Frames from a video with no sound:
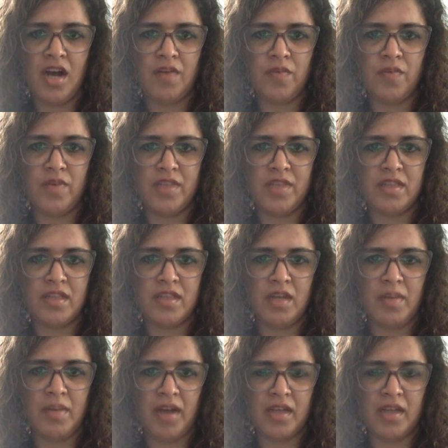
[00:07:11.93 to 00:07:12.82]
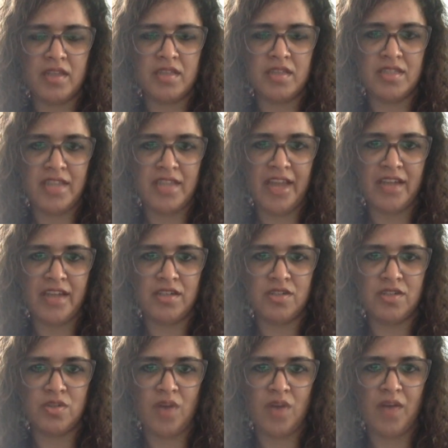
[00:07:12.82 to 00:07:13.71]
with Parkinson's yet,
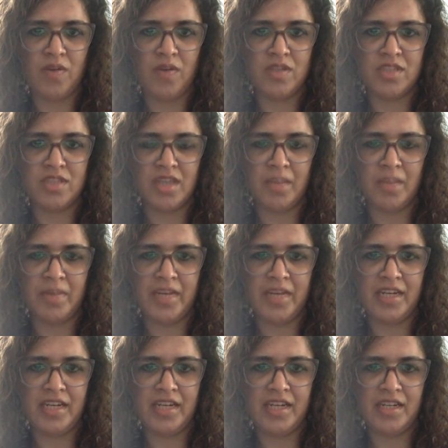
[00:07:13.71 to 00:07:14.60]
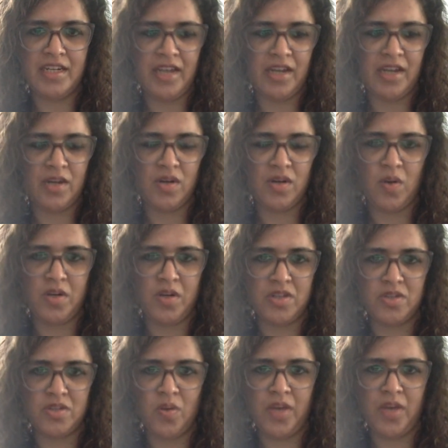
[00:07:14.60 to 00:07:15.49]
so I was just completely like, what
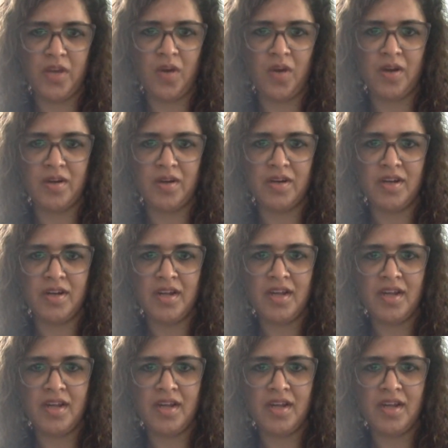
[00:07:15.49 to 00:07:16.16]
is going on,